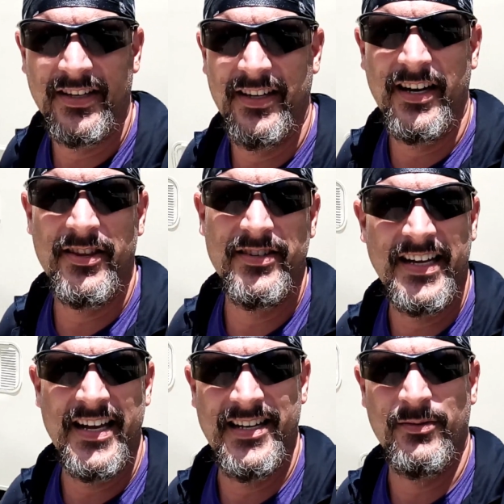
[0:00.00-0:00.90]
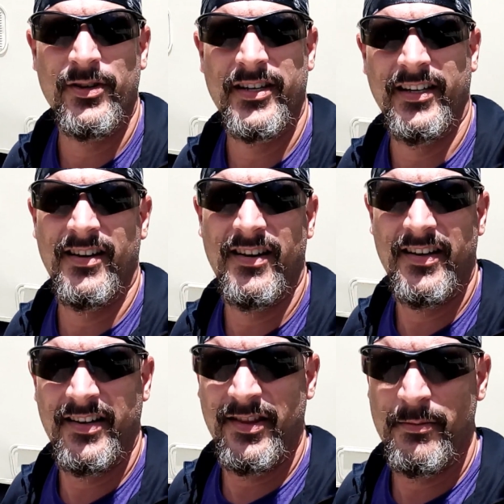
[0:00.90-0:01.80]
another day working
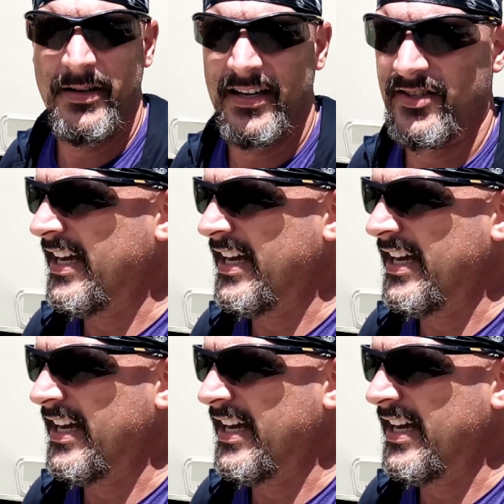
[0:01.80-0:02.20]
on the bus.